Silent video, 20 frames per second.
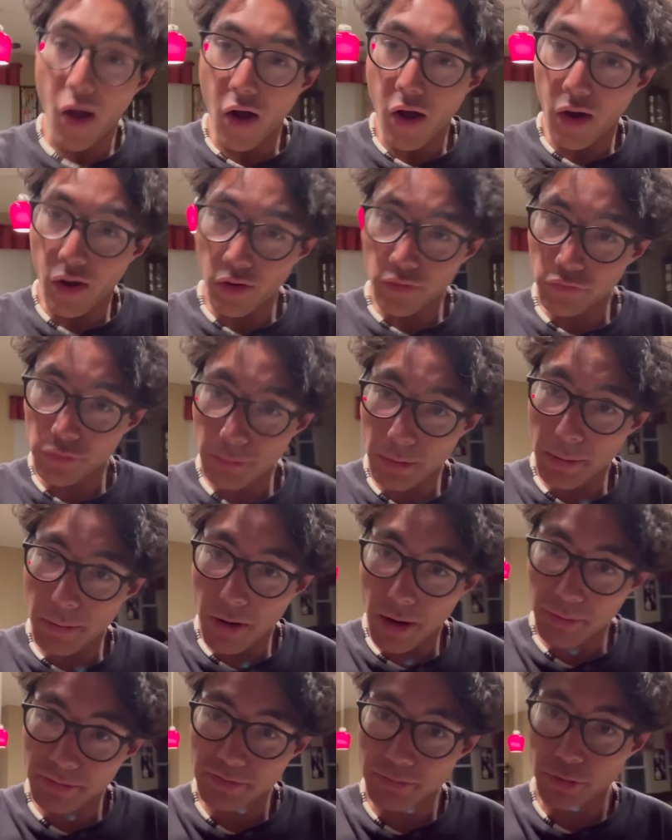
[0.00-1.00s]
All for my
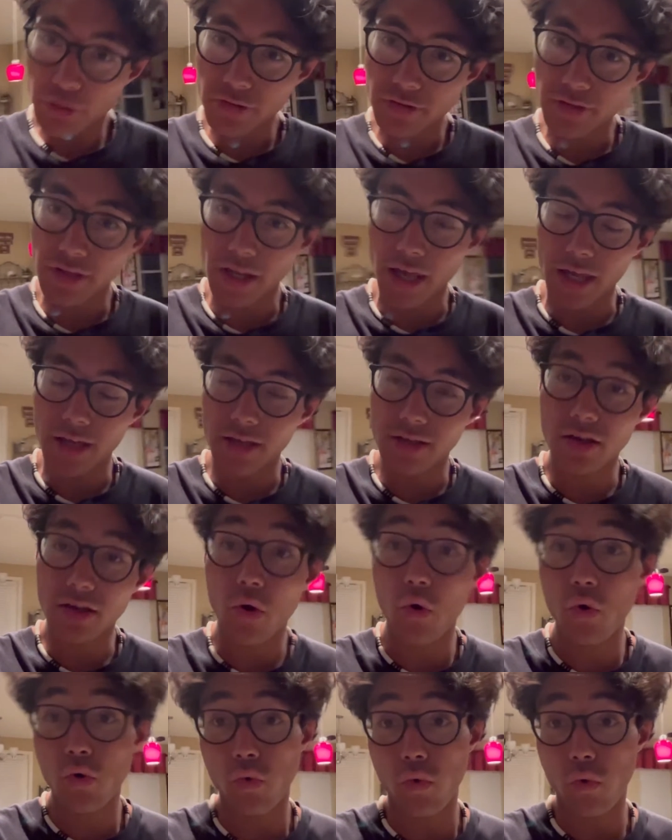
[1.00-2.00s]
mom's birthday.
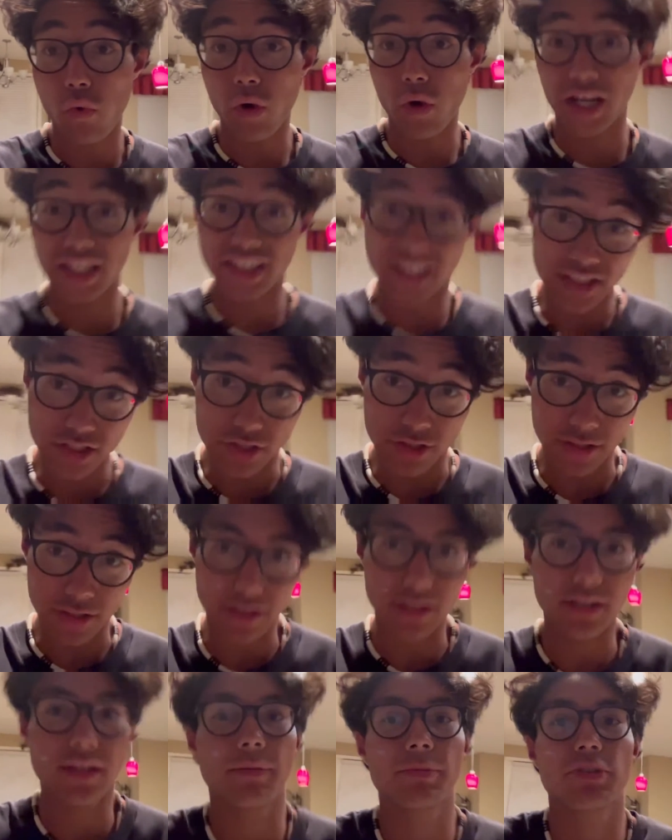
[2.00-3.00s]
Ooh, additionally,
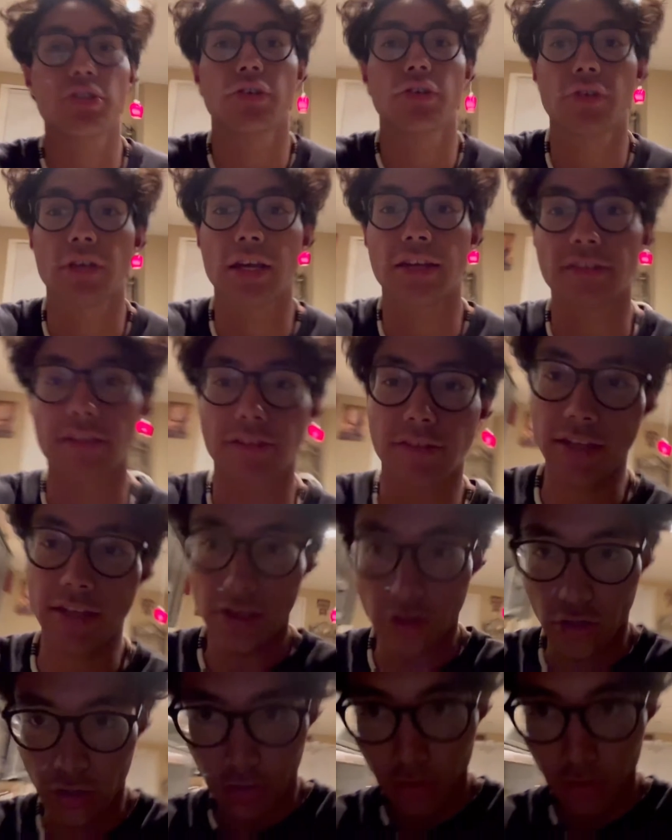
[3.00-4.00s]
let me show you guys this, hang on.